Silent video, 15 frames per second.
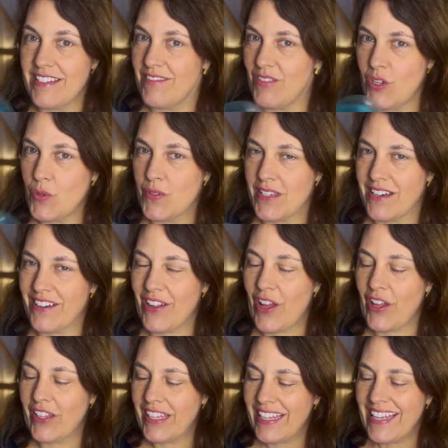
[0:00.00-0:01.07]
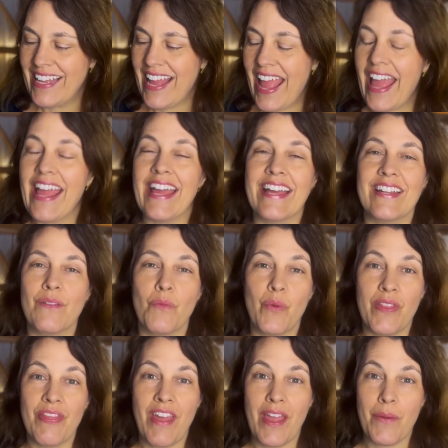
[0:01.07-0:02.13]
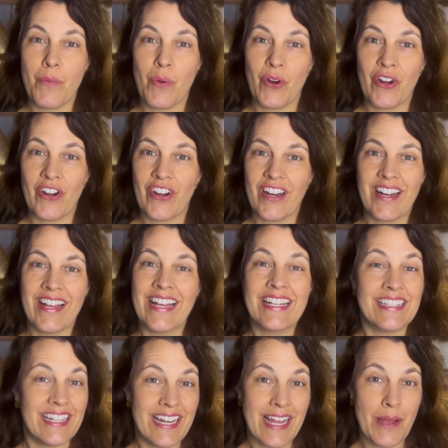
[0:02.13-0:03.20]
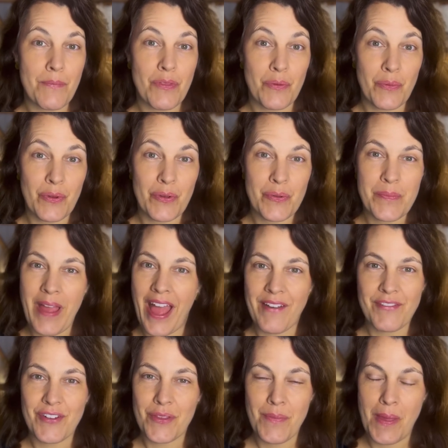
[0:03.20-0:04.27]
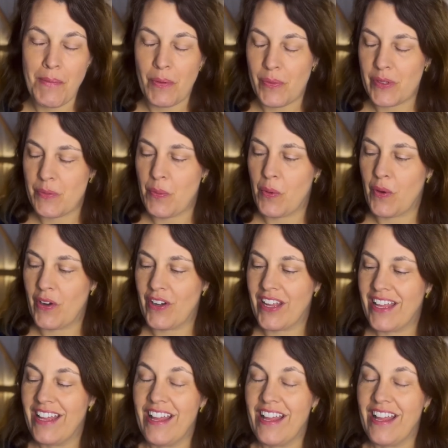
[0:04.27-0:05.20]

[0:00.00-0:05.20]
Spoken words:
use it at all. And when they were cleaning up the room after the baby was born,